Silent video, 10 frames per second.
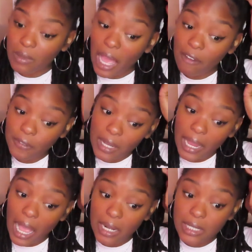I feel
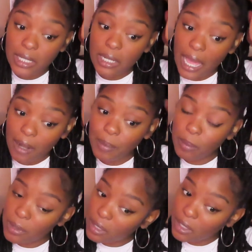like, honestly, a lot of
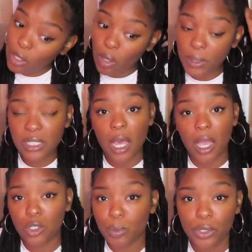people are going to go into
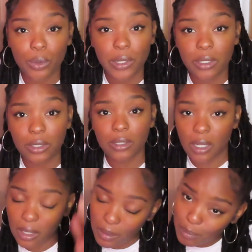
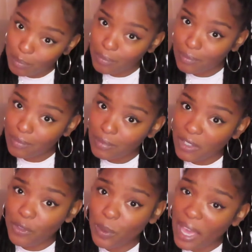entrepreneurial,
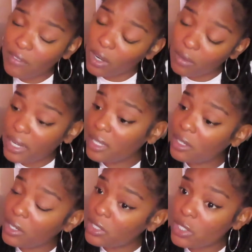if you haven't already,
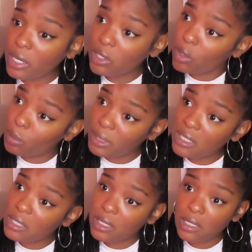they're going to start their own
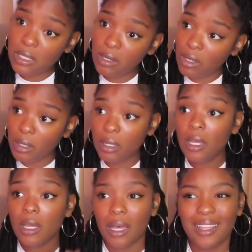businesses. They're going to,
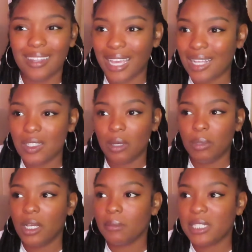like I said,
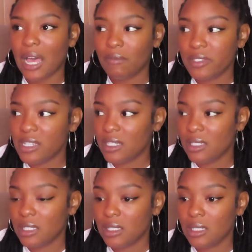become sovereign
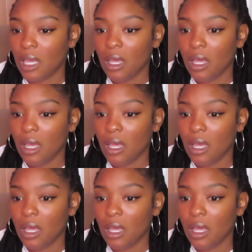citizens,